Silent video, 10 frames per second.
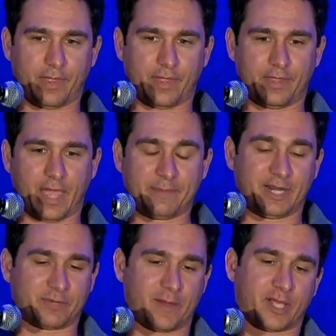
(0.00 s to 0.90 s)
uh, I mean,
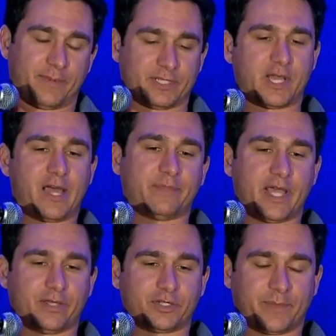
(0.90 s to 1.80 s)
I'm coming up on time
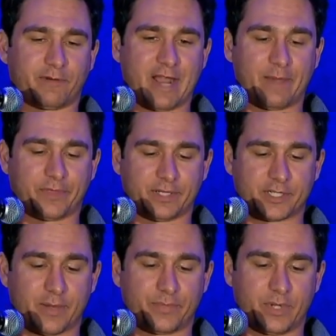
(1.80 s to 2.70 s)
now, so I'm going to wrap things
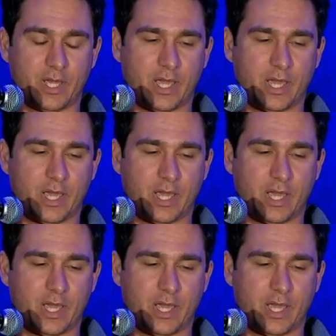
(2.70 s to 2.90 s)
up.